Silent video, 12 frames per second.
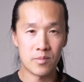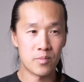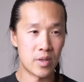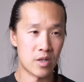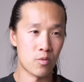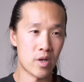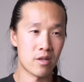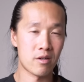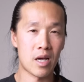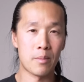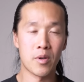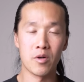but whether or
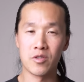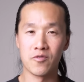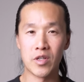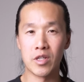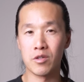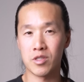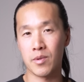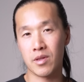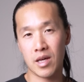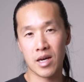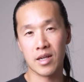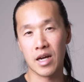not I post videos about
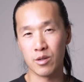that,